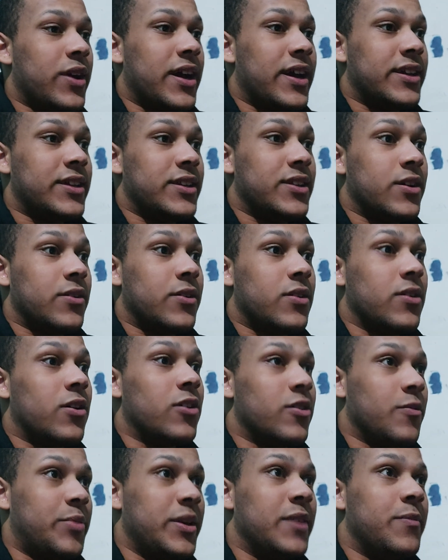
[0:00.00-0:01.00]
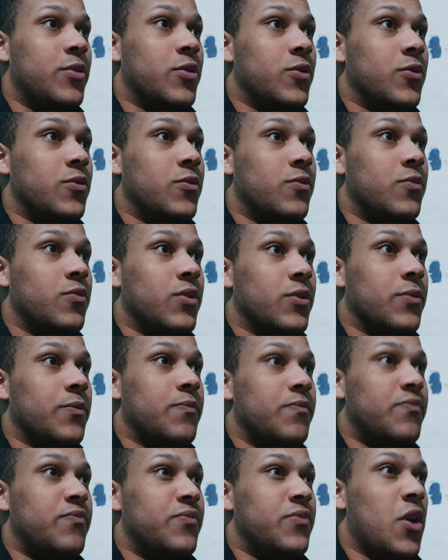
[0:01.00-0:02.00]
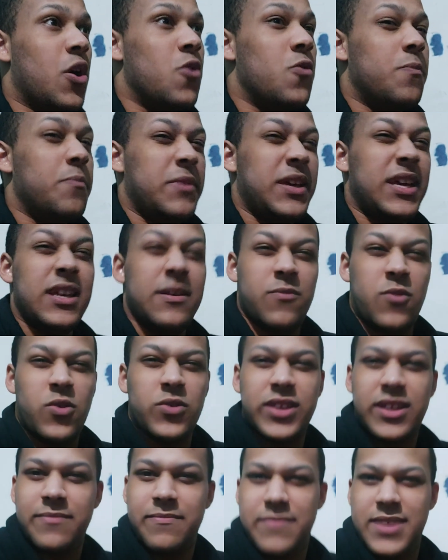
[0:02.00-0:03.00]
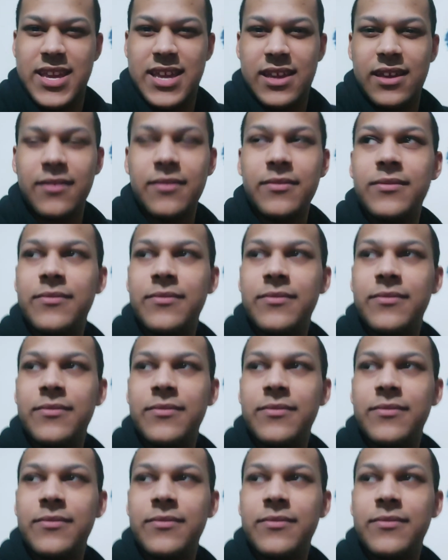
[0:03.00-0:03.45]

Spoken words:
a lot of people will know me more than me,